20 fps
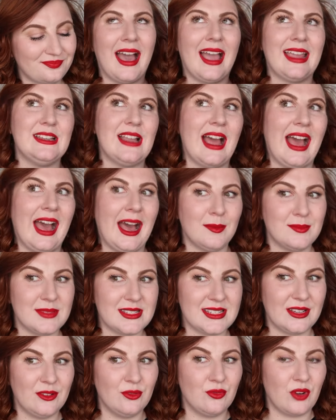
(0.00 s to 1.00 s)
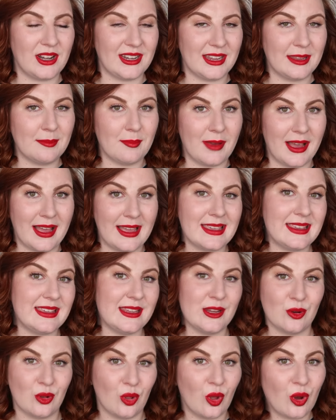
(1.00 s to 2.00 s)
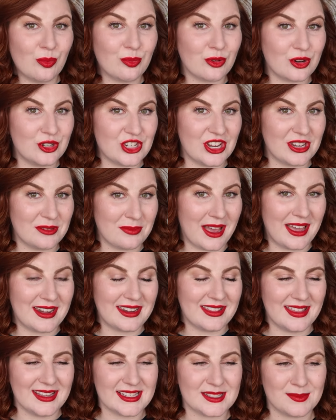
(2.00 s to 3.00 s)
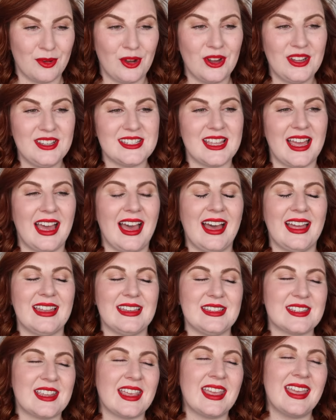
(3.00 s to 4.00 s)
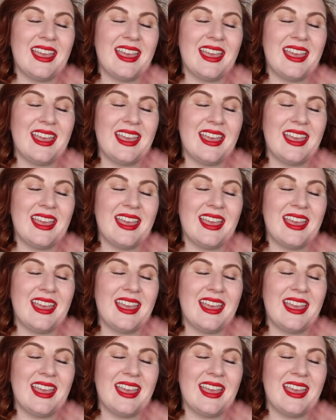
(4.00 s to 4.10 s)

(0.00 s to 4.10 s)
I am still running my year-long project pan at this point and